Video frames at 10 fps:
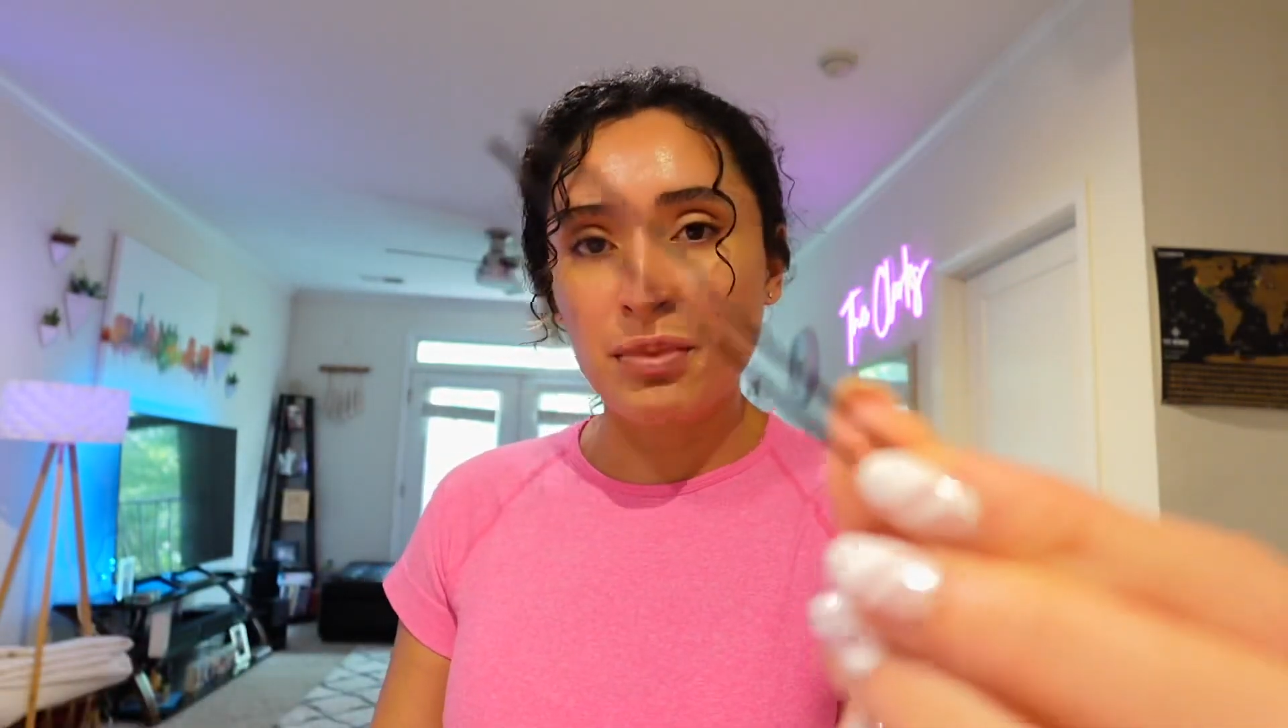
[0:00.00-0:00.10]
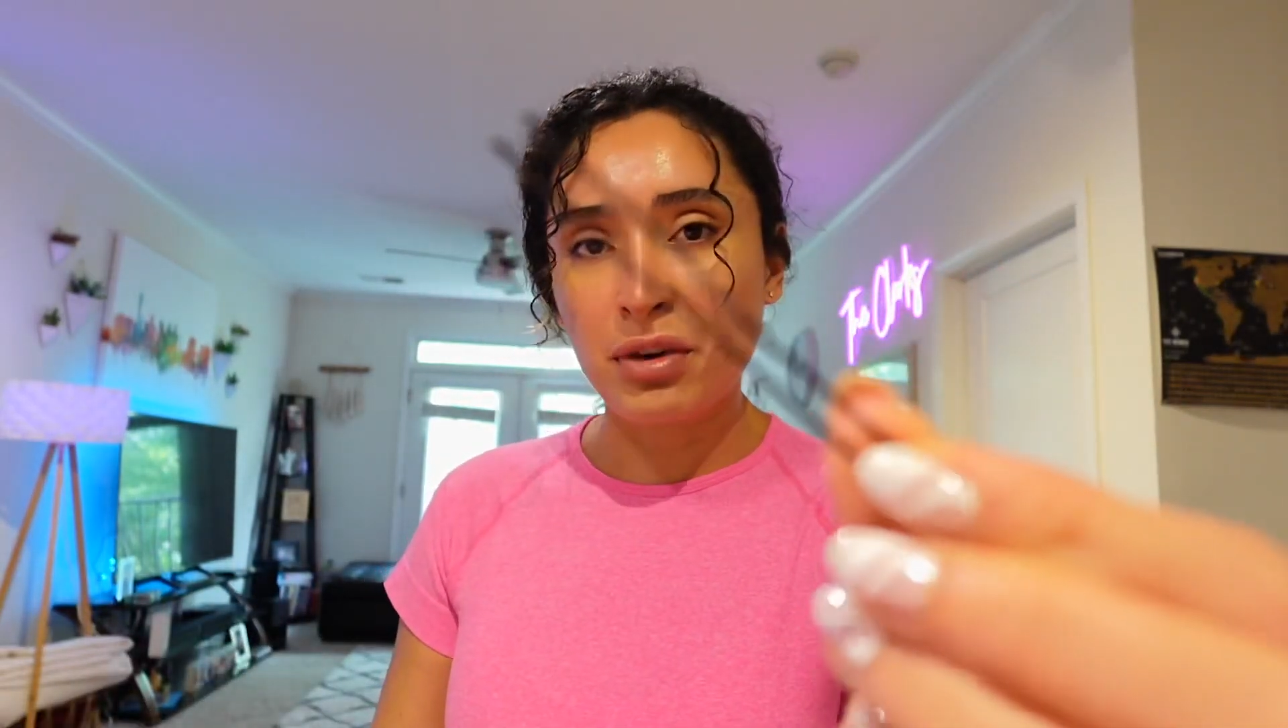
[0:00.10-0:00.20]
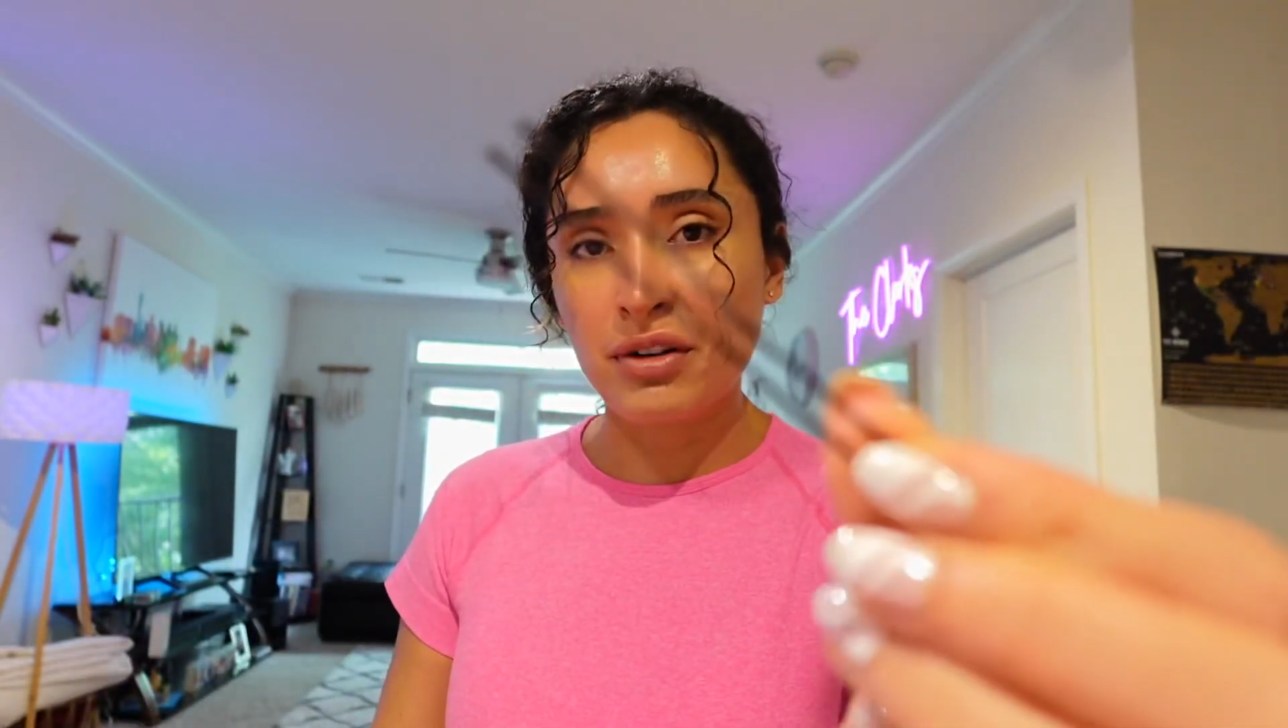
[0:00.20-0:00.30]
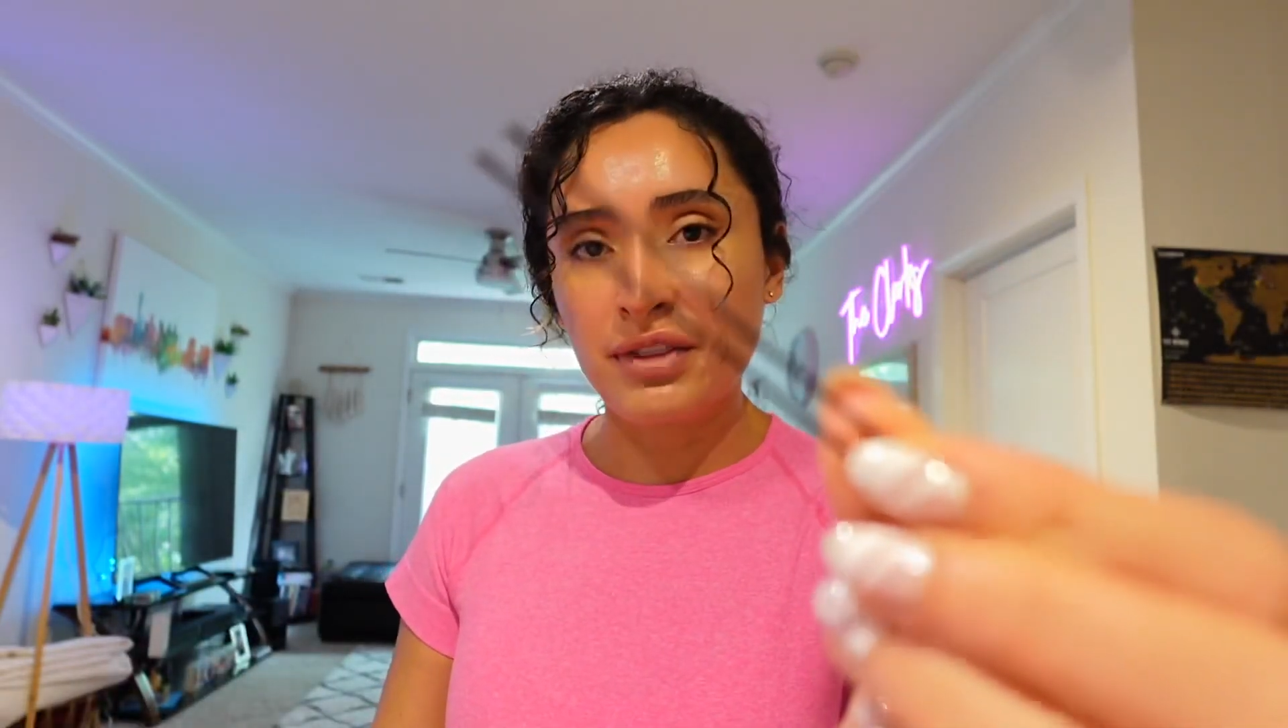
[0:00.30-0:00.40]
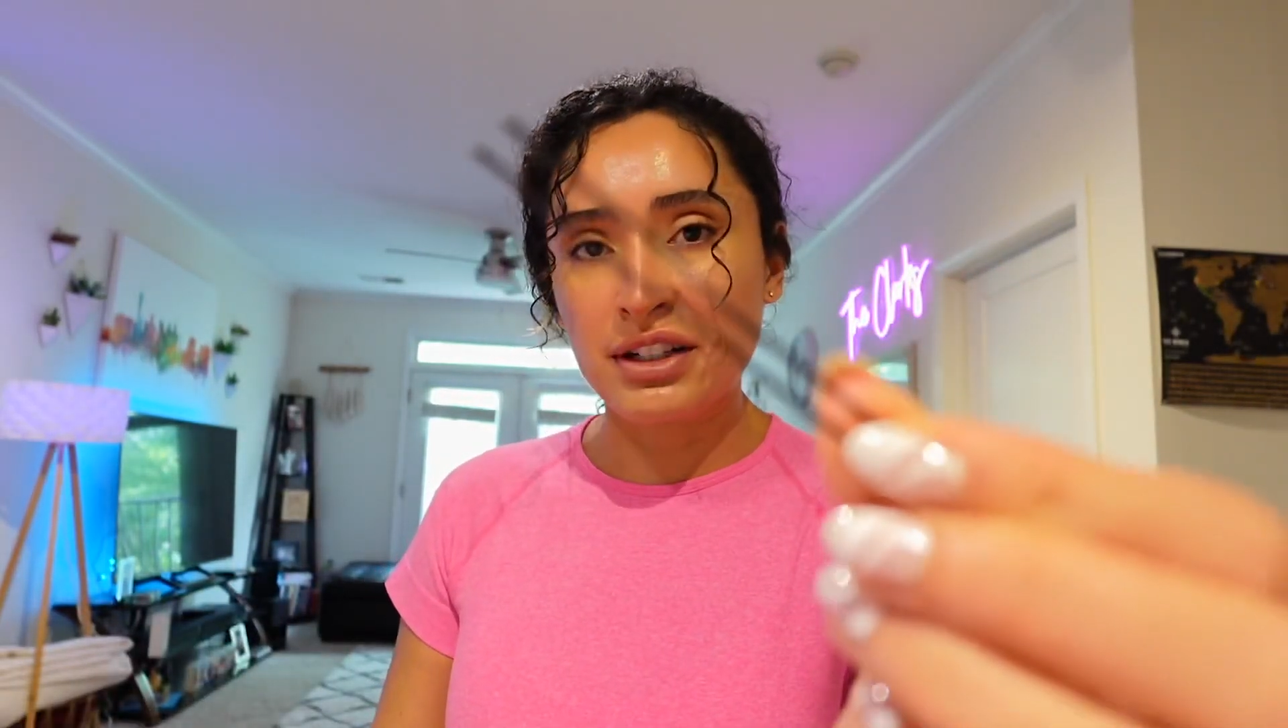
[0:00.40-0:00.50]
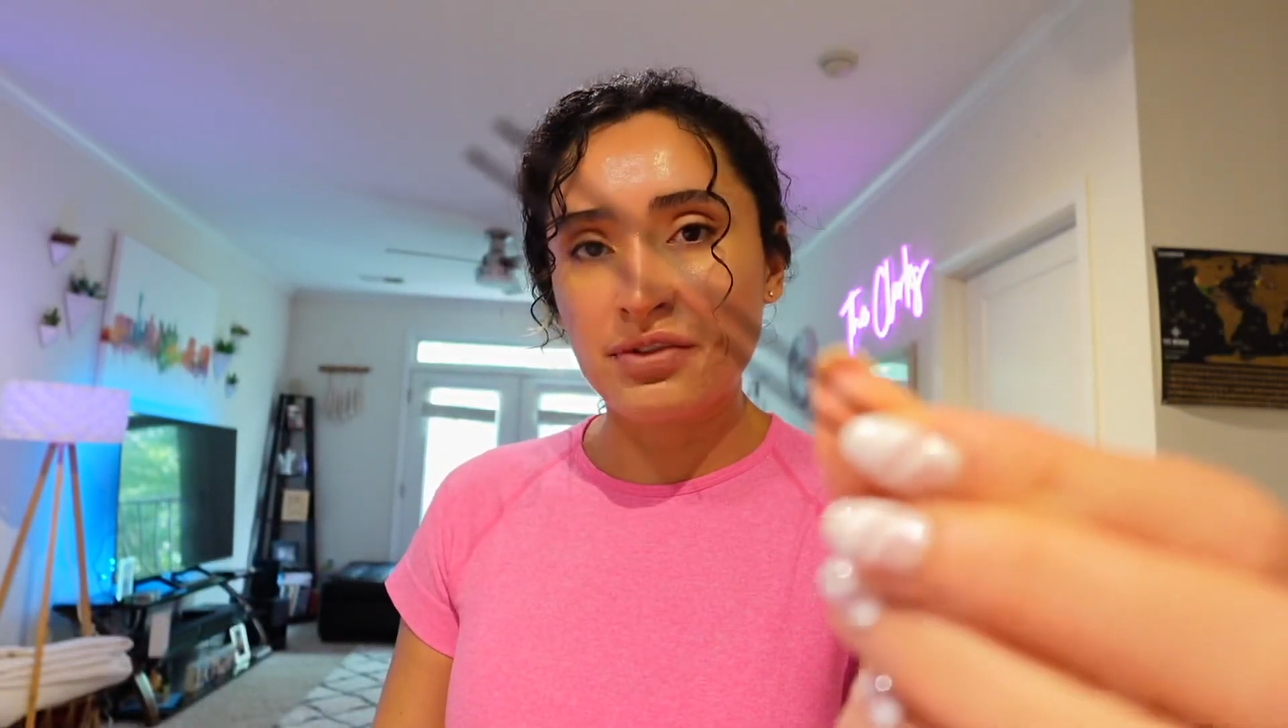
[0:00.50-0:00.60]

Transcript: perfect